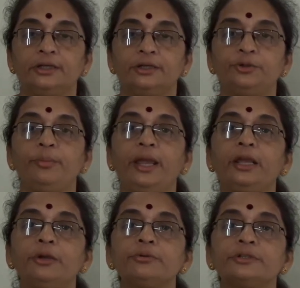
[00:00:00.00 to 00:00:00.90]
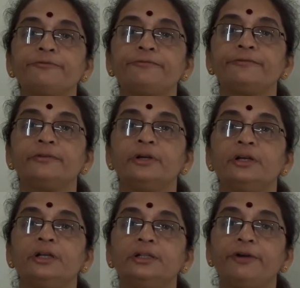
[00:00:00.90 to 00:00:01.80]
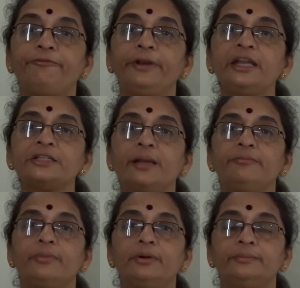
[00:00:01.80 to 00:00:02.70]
To make use of the free time,